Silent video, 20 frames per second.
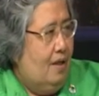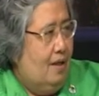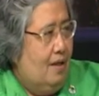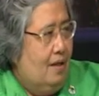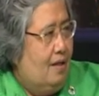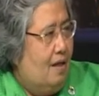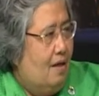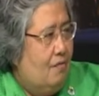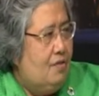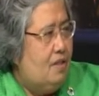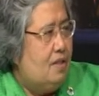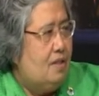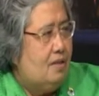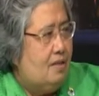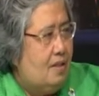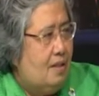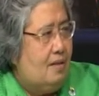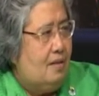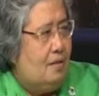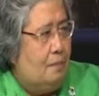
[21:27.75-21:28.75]
And I
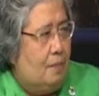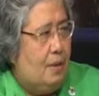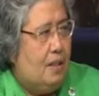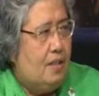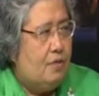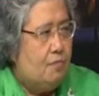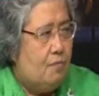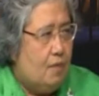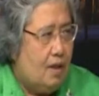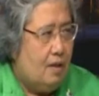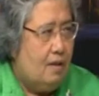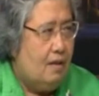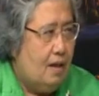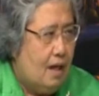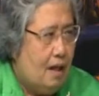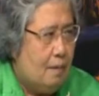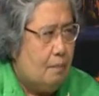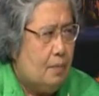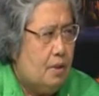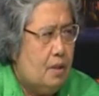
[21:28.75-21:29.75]
visited the place where the
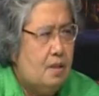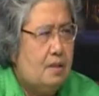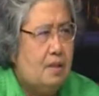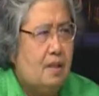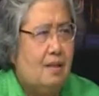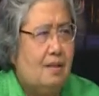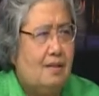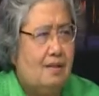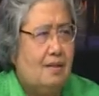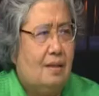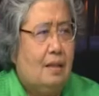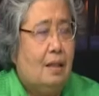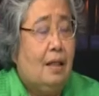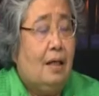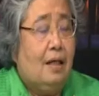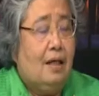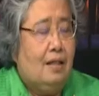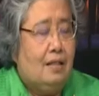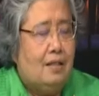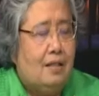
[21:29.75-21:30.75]
hub is, and
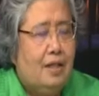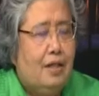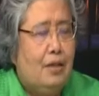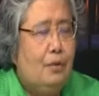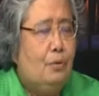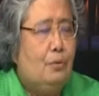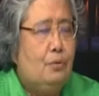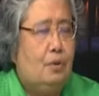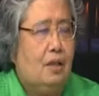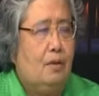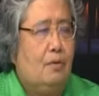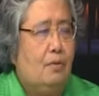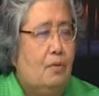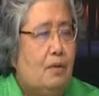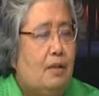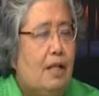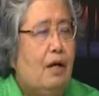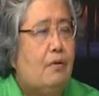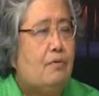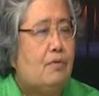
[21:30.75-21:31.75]
it's huge and on
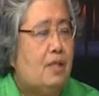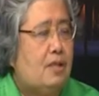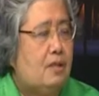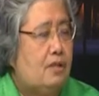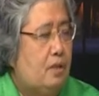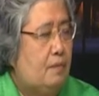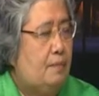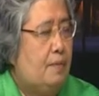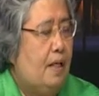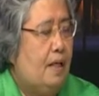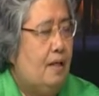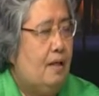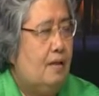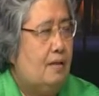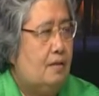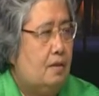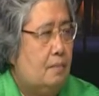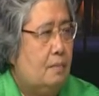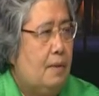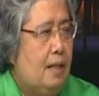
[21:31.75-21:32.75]
thousands of
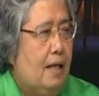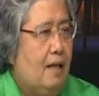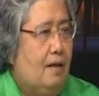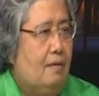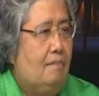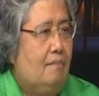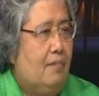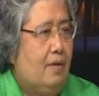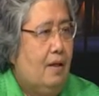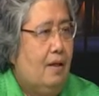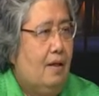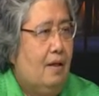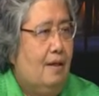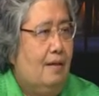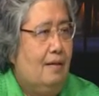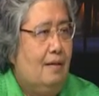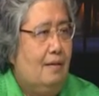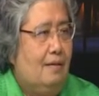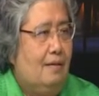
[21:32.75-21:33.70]
acres of land. And